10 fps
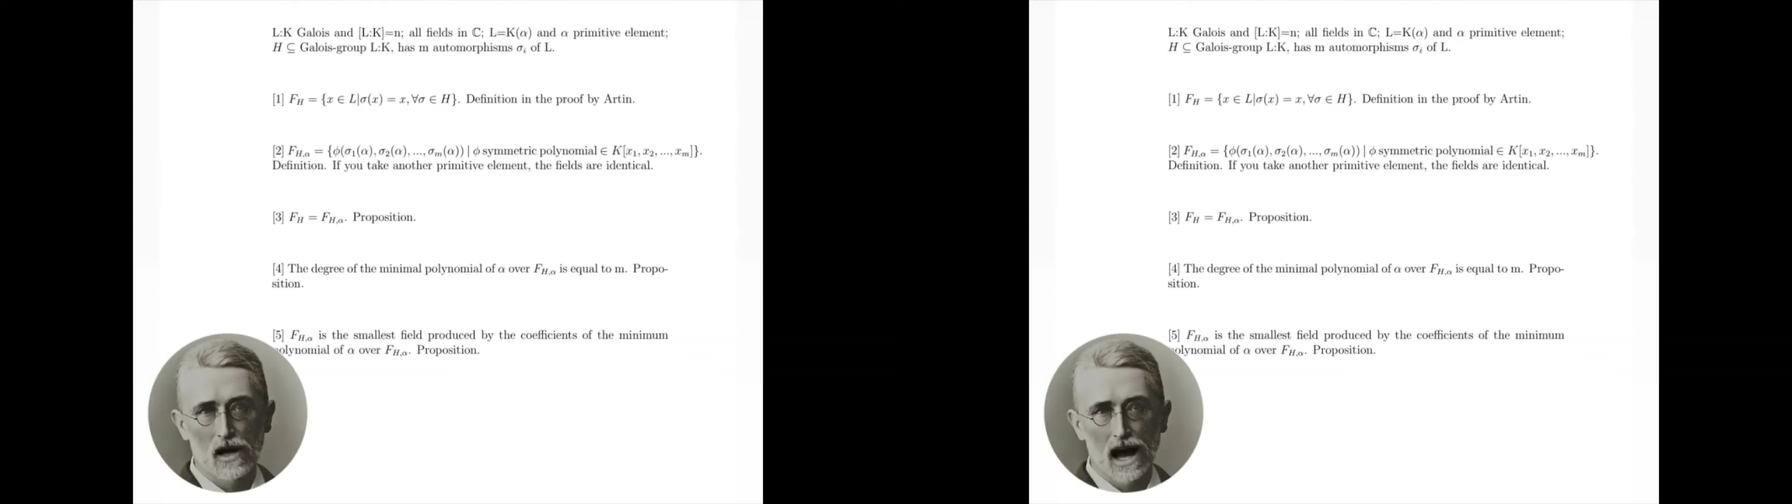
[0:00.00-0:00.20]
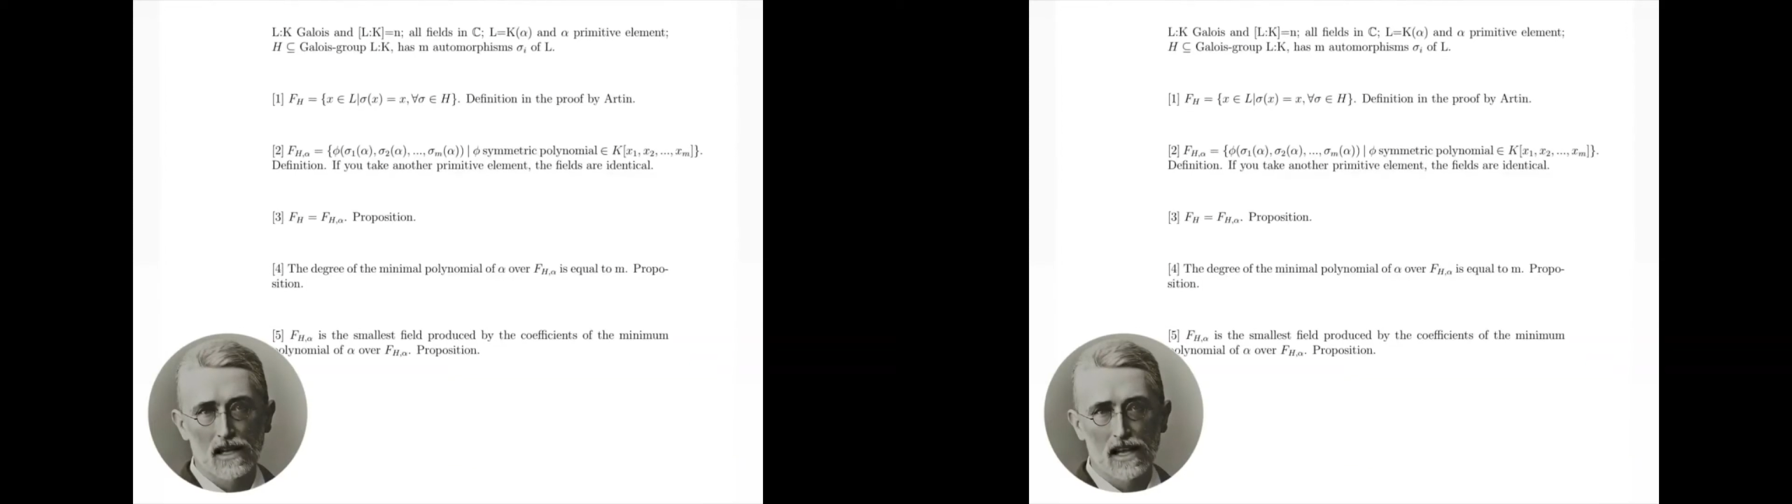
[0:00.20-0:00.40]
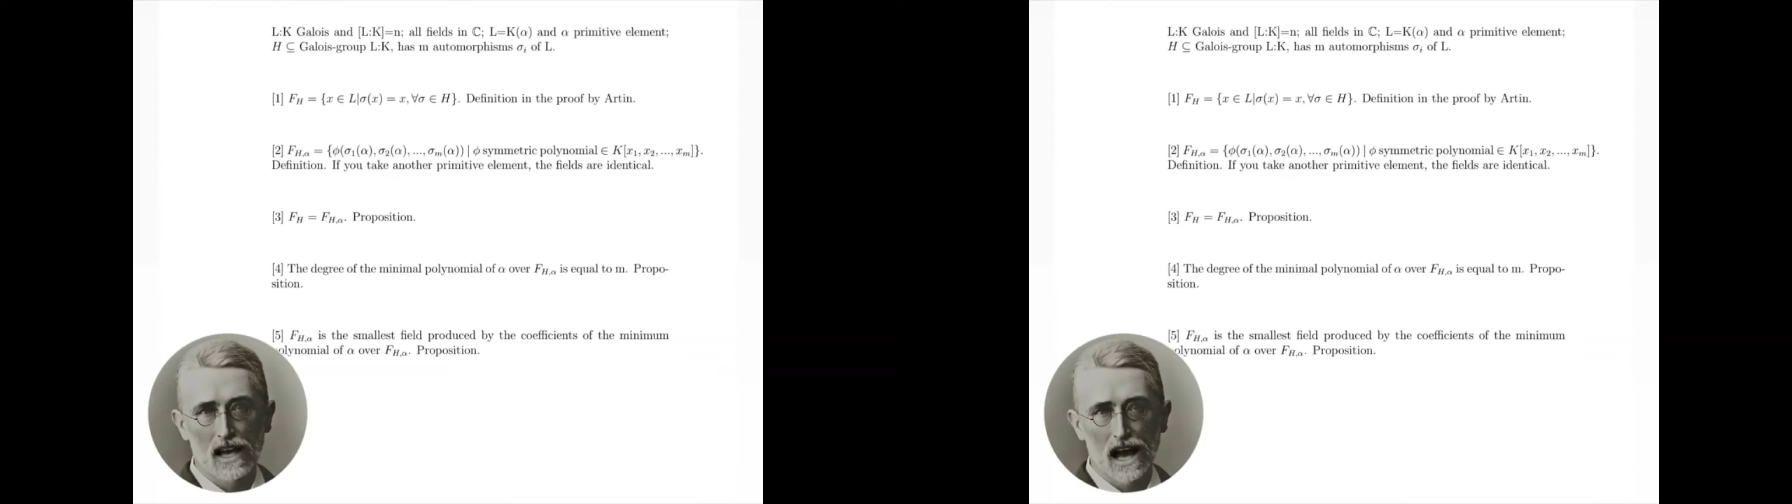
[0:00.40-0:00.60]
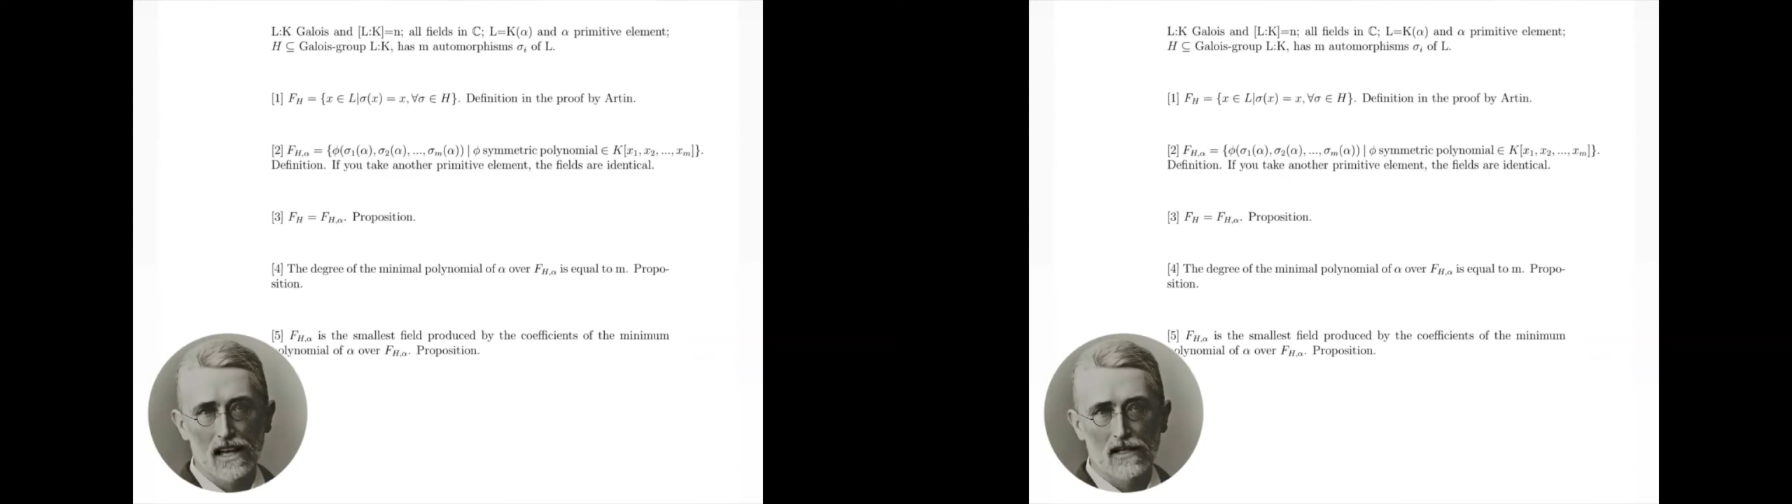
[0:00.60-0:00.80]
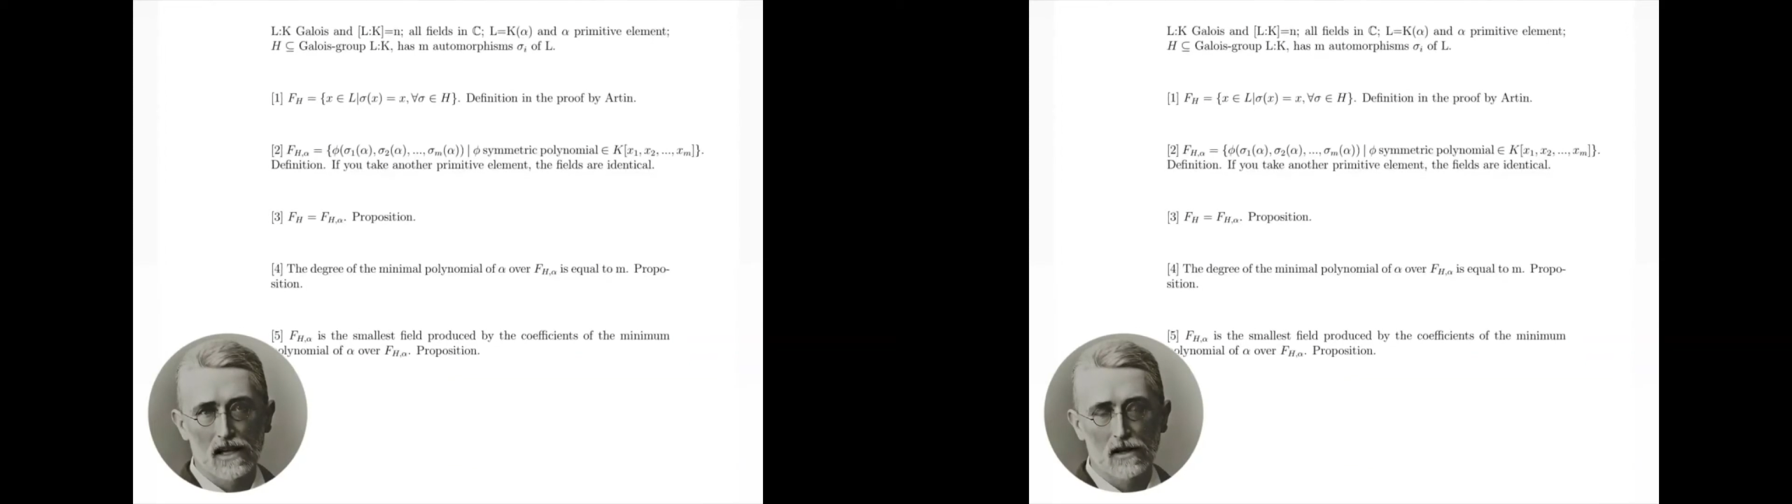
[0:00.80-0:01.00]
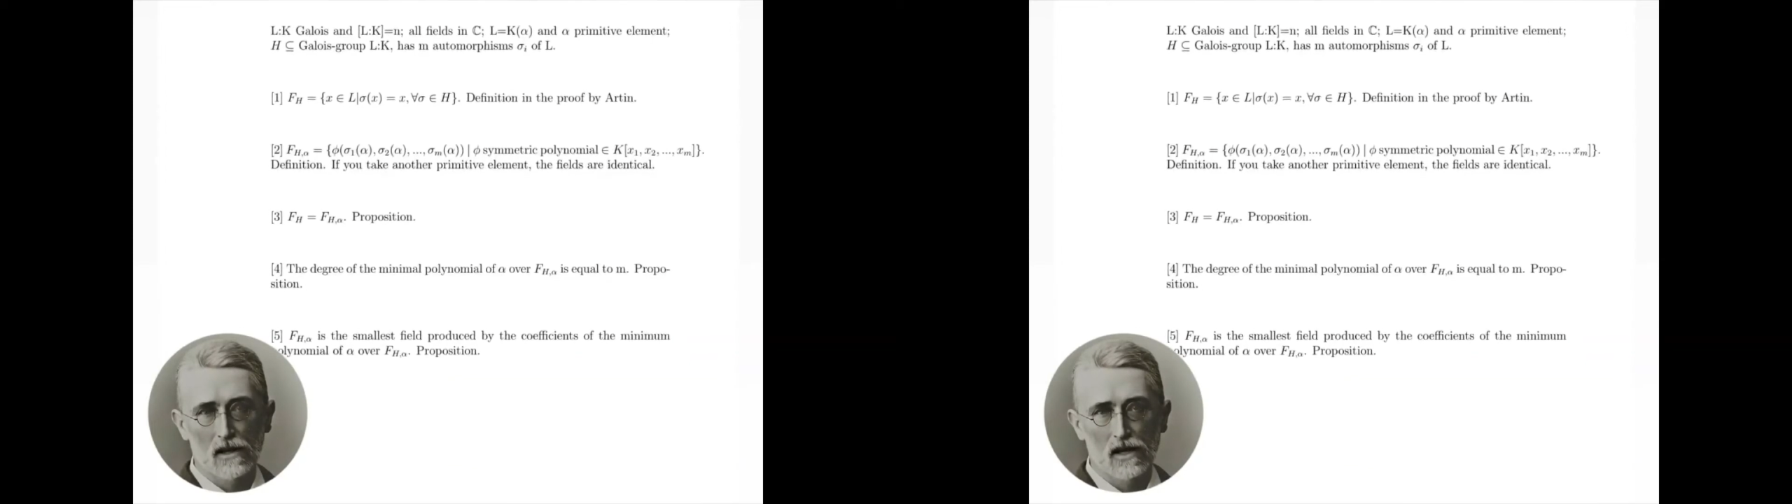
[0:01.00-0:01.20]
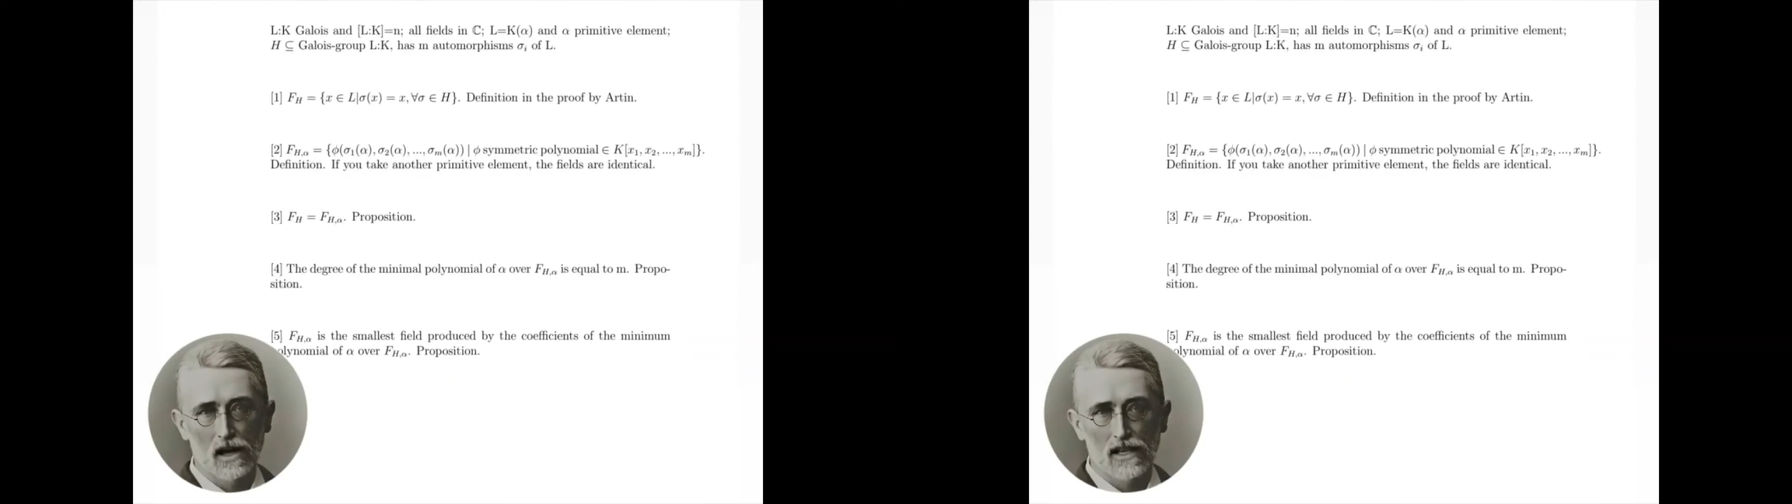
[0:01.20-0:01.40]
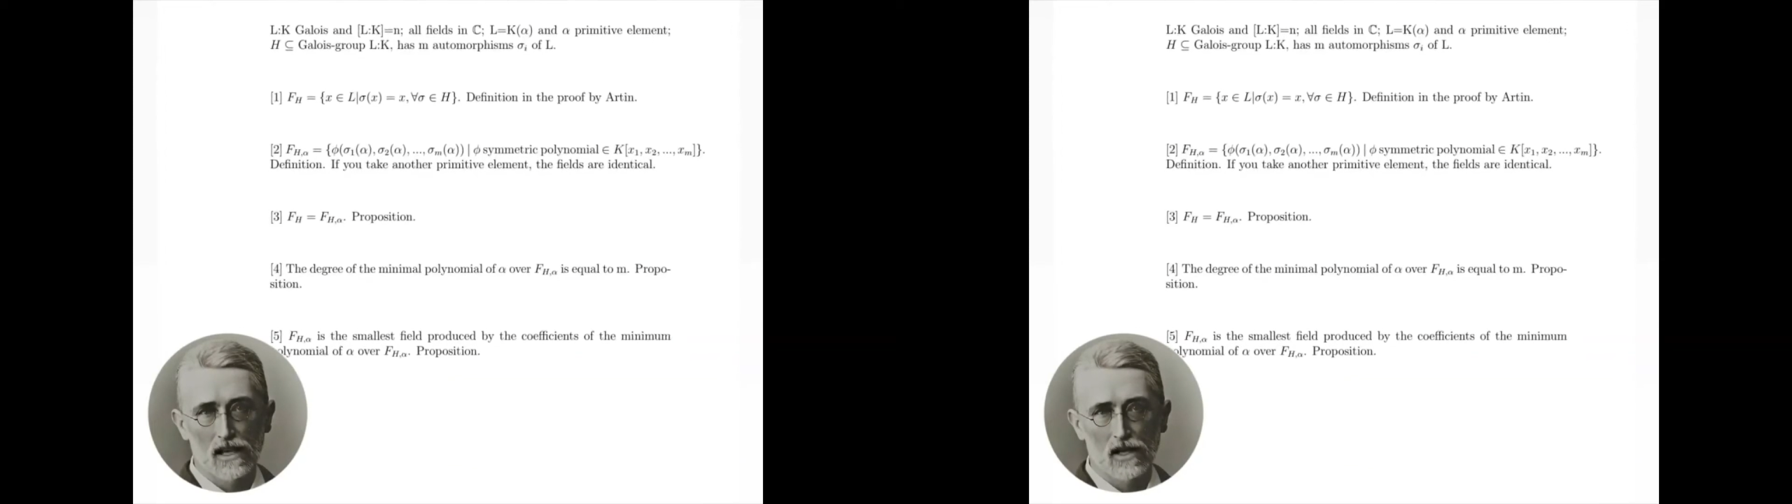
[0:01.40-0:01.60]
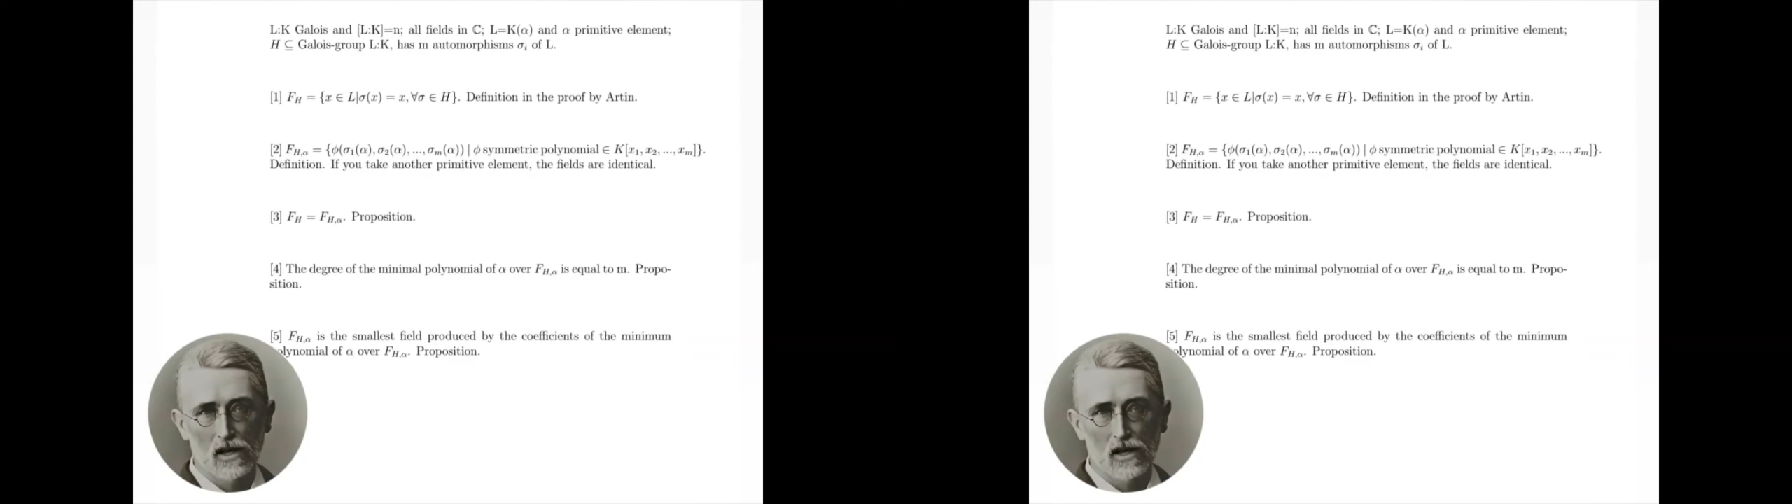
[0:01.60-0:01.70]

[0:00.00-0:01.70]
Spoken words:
And again, that it